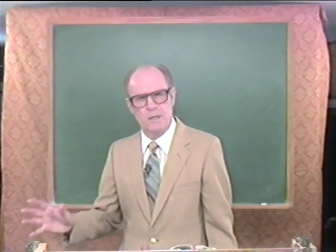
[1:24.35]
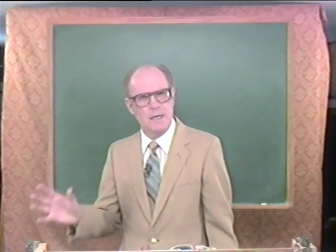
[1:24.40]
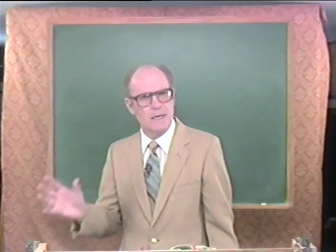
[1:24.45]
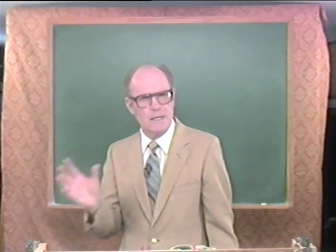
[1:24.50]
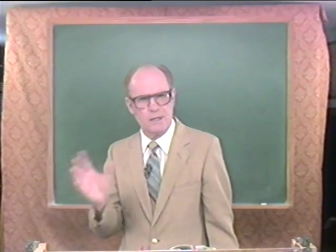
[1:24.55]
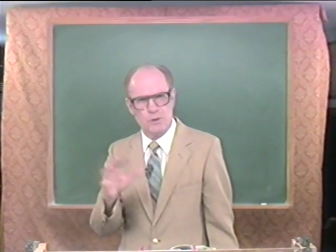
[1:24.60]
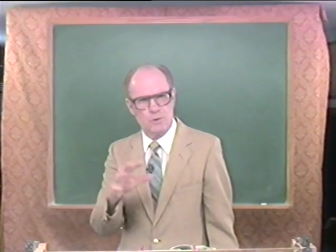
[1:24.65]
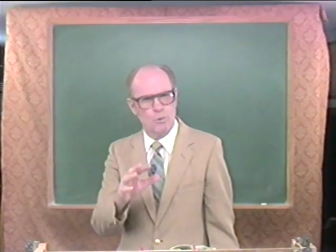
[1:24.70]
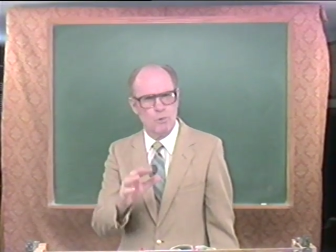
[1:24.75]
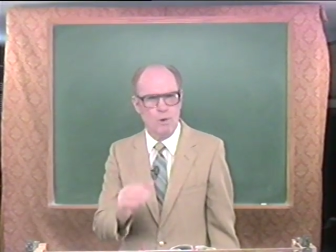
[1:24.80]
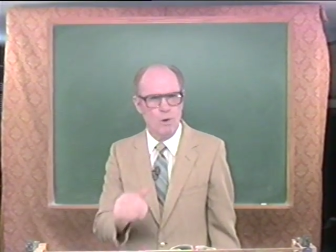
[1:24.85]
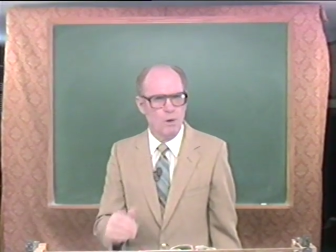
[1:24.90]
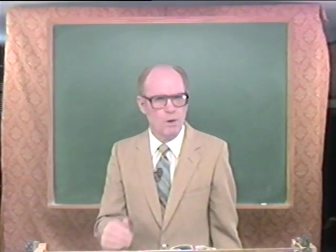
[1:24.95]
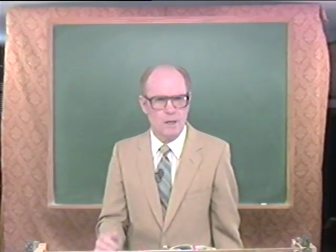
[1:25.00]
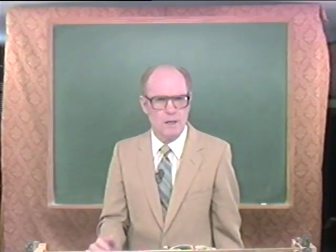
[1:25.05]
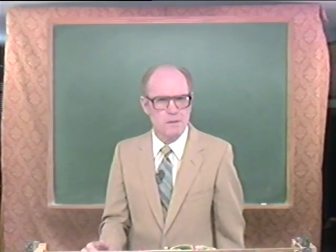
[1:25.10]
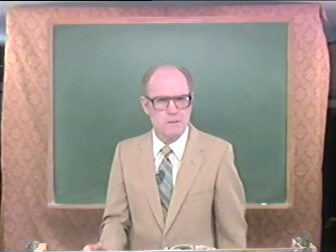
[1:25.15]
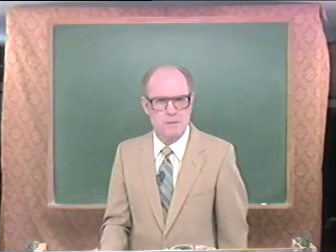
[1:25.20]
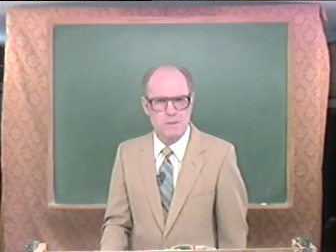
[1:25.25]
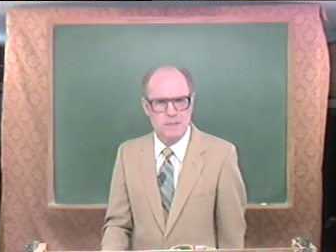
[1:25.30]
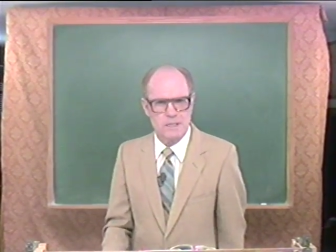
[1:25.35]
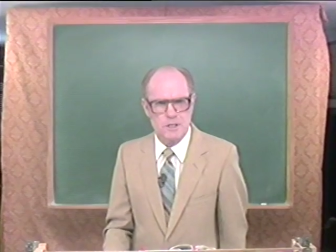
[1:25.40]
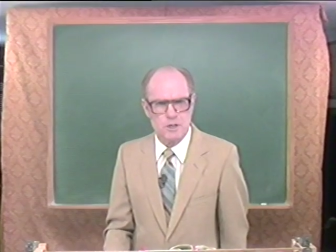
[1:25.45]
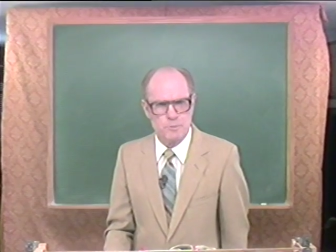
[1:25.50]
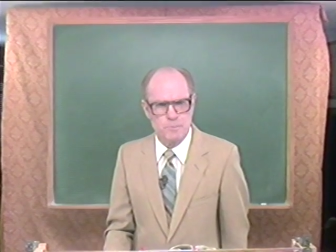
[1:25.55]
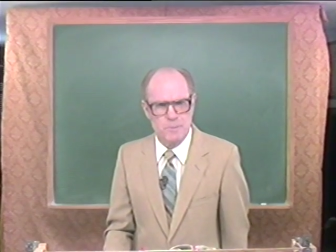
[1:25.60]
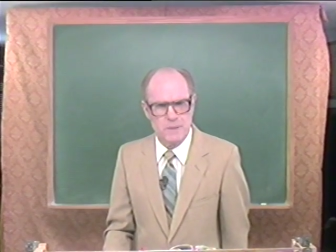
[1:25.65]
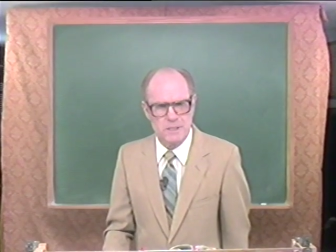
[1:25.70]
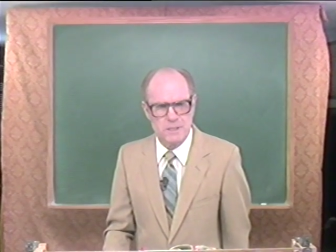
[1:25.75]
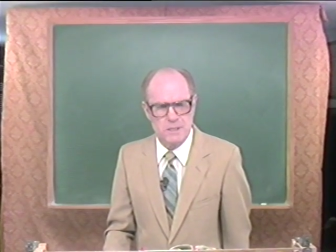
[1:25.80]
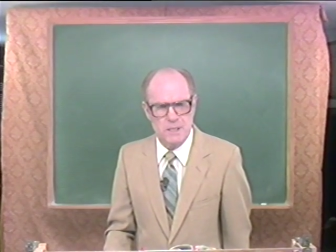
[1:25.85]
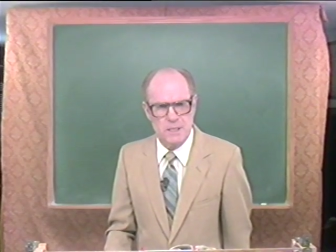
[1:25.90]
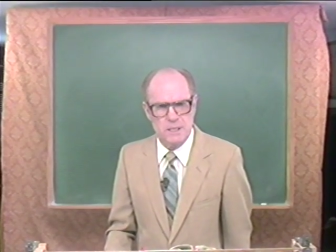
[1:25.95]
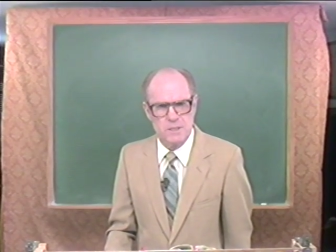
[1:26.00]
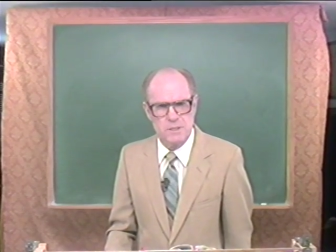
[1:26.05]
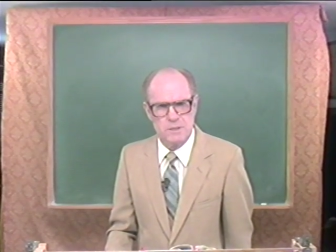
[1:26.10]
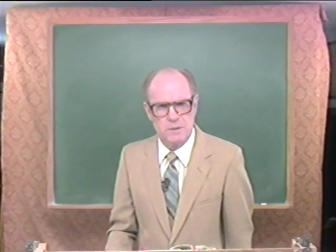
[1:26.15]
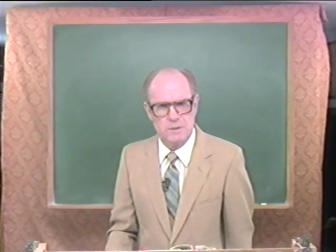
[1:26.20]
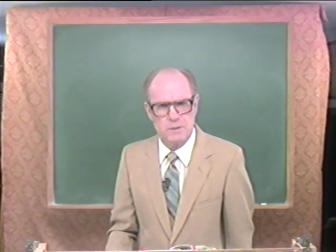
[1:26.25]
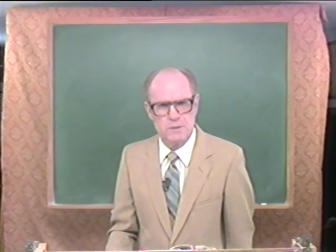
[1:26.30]
into all other
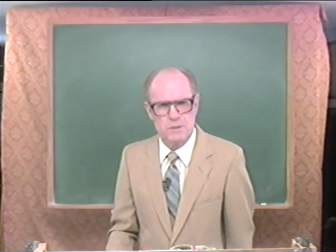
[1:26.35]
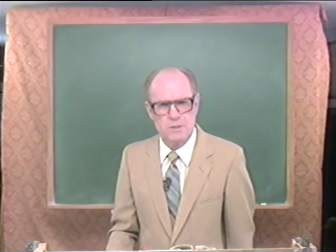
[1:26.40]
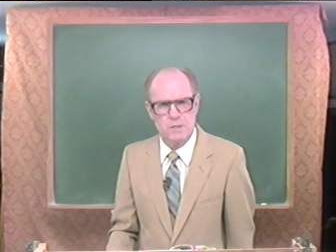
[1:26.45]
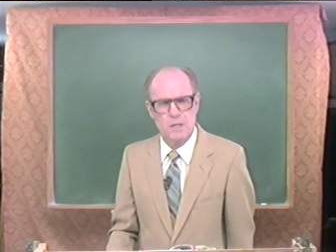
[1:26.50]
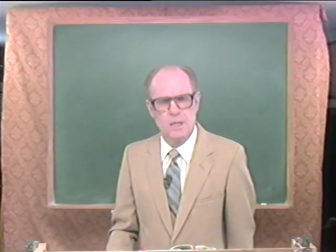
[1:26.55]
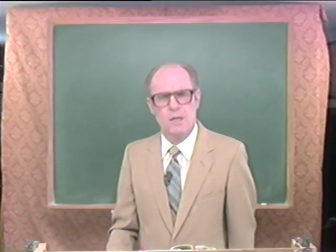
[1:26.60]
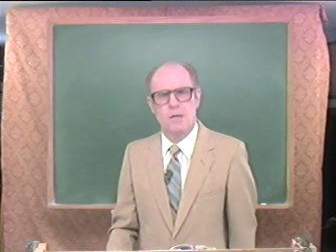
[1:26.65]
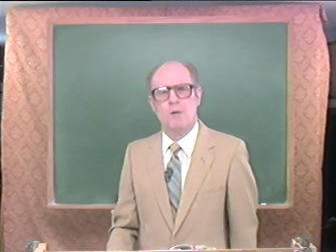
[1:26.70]
dispensations